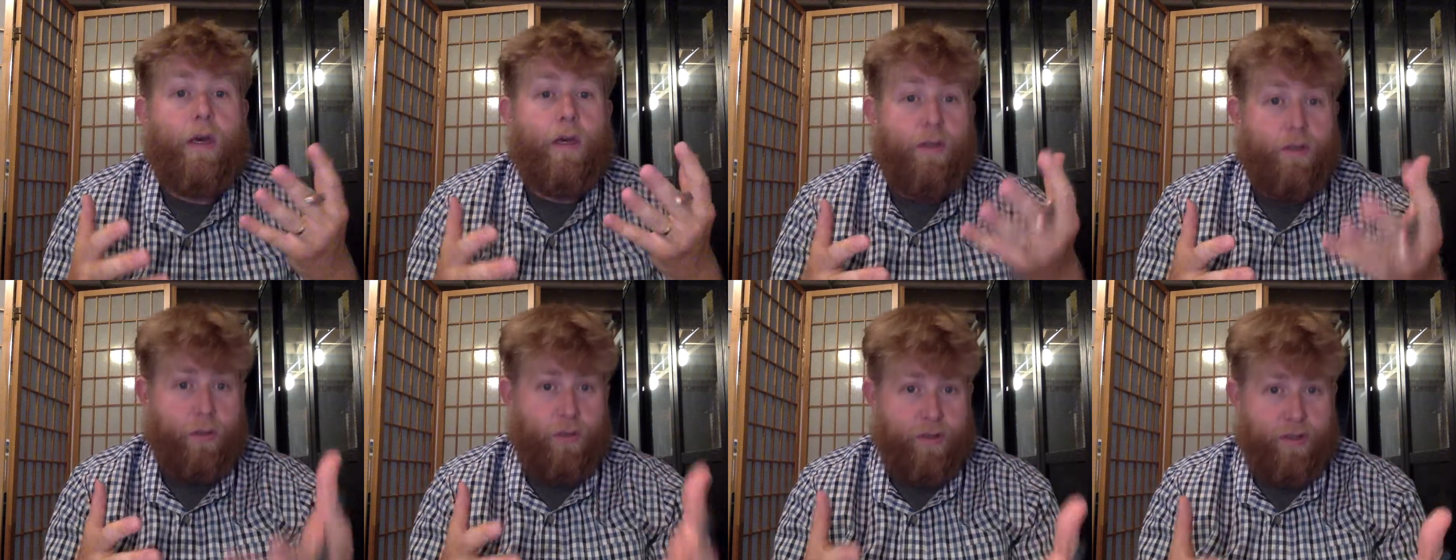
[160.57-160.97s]

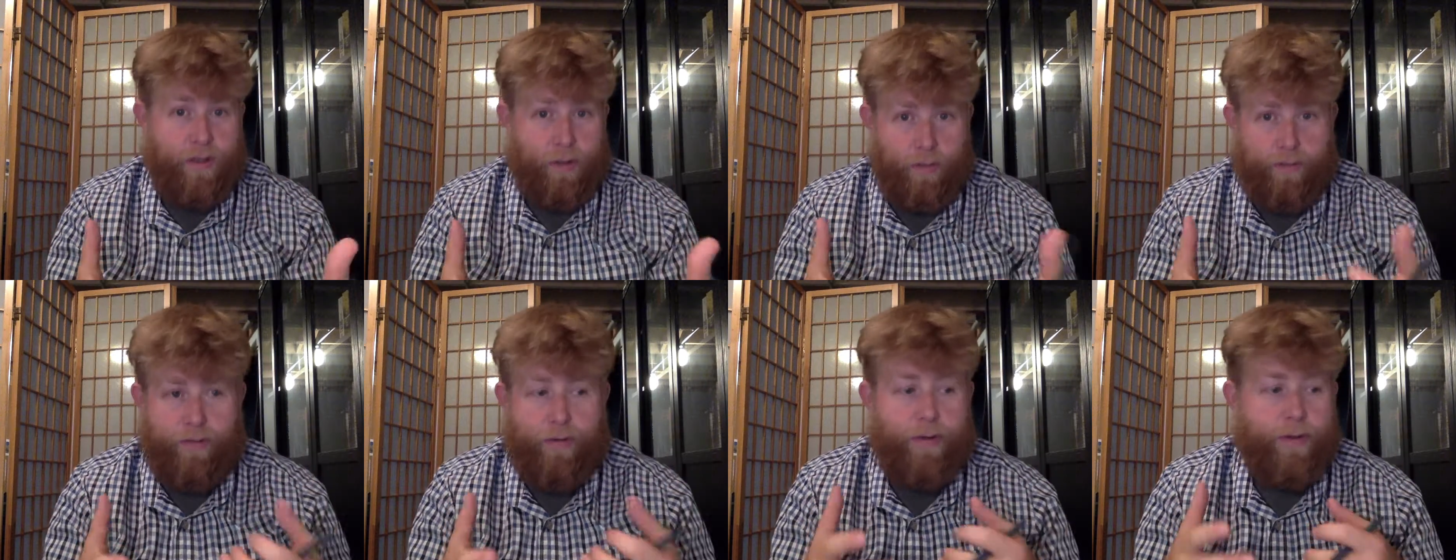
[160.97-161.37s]
so
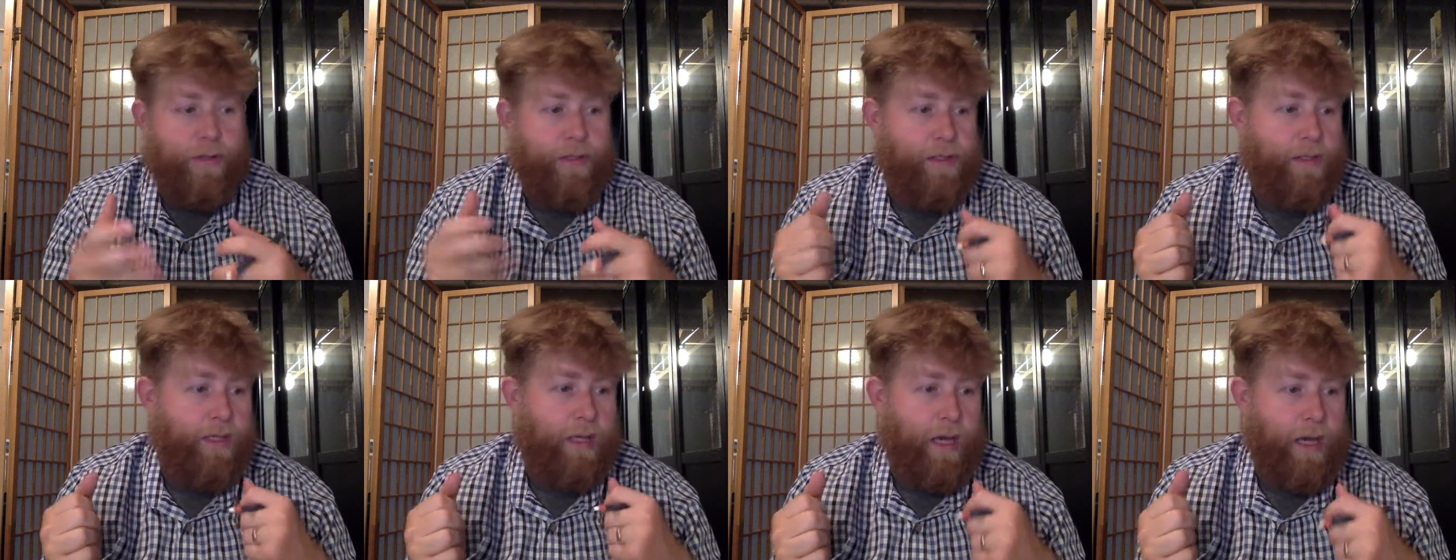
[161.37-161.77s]
silver in
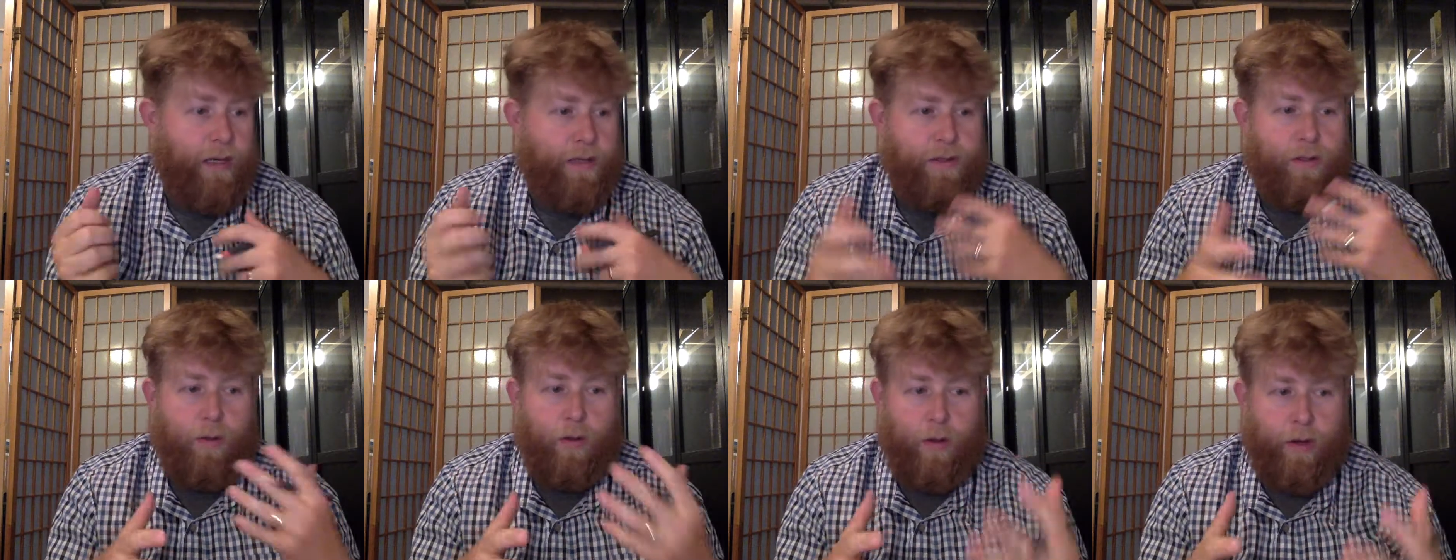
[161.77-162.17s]
this
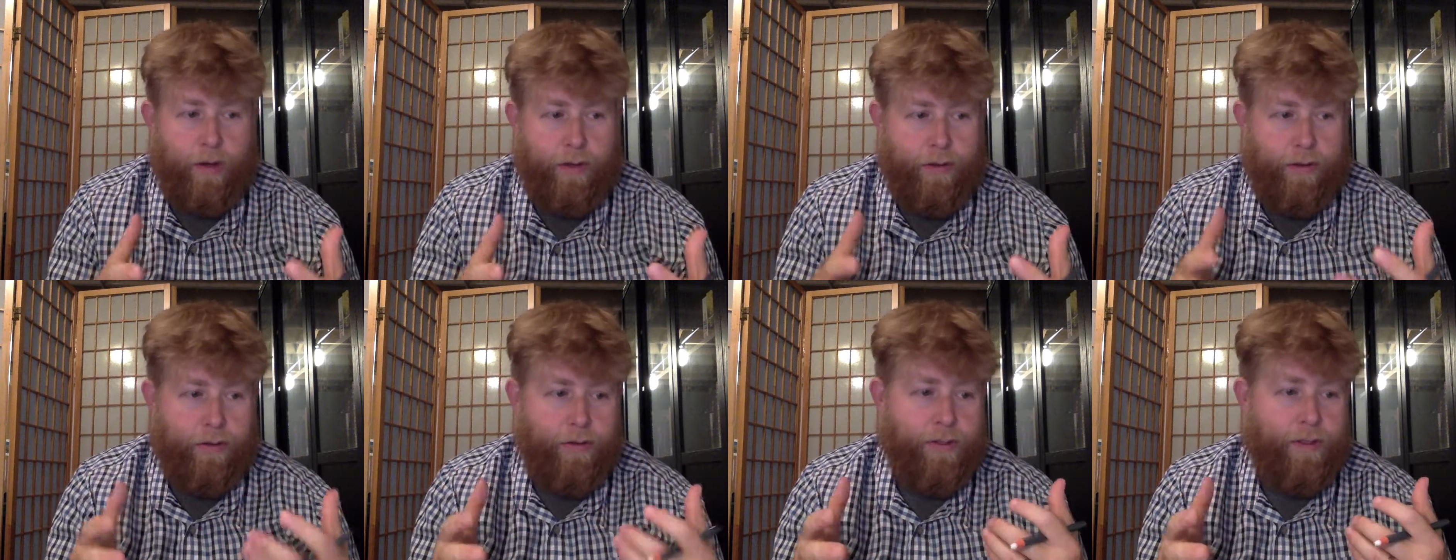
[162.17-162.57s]
case or
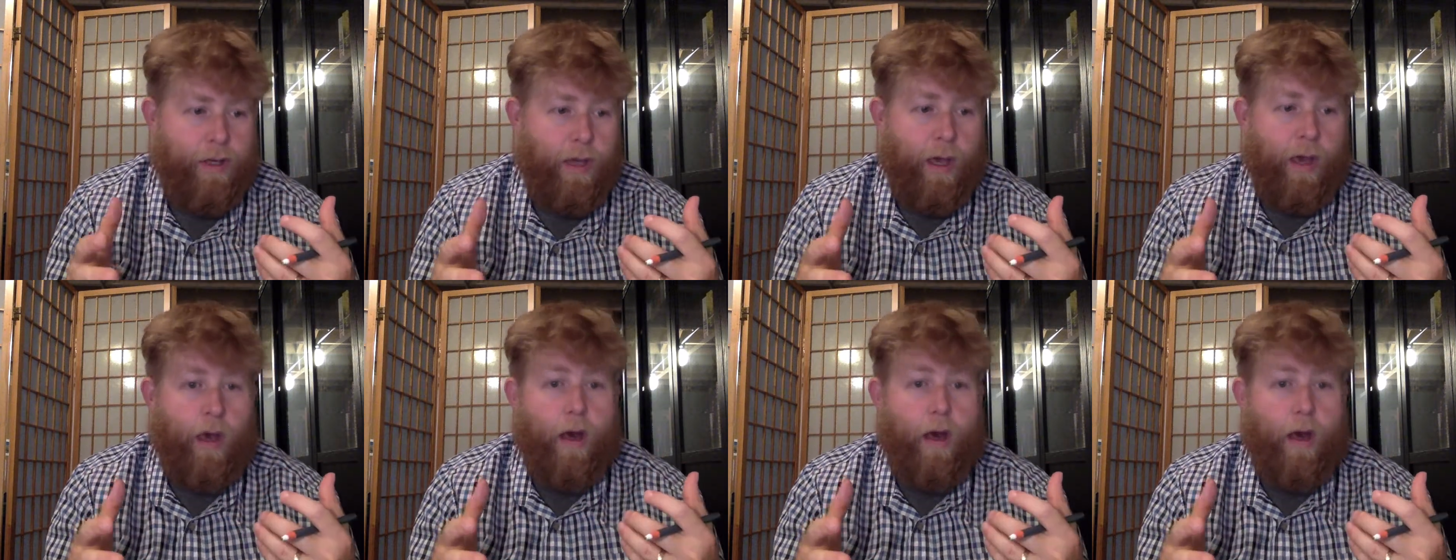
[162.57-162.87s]
others,